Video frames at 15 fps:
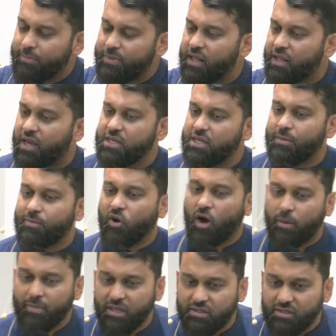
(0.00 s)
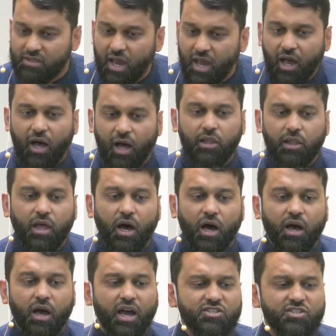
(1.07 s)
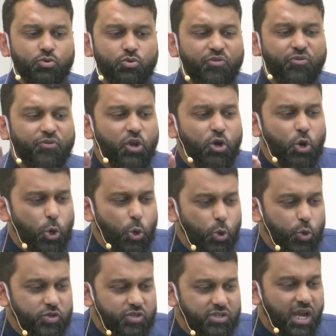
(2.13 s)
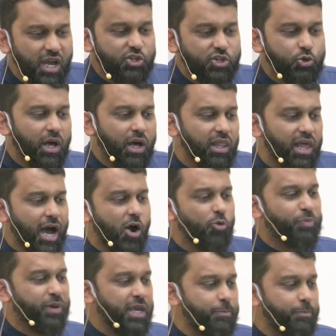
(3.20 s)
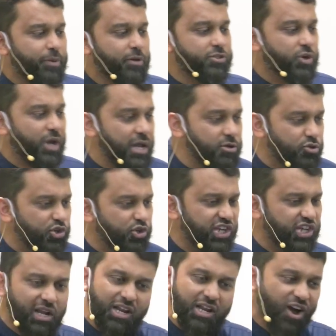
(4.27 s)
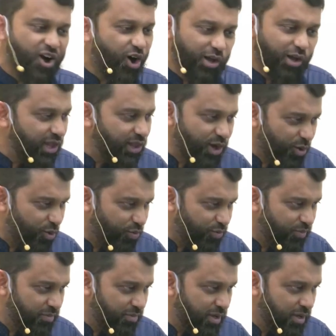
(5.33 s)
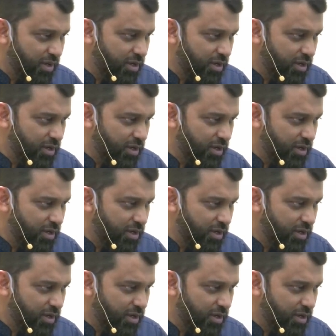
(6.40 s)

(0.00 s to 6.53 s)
Ibn al-Qayyim comments, Allah has refused to allow people to enter Jannah all alone.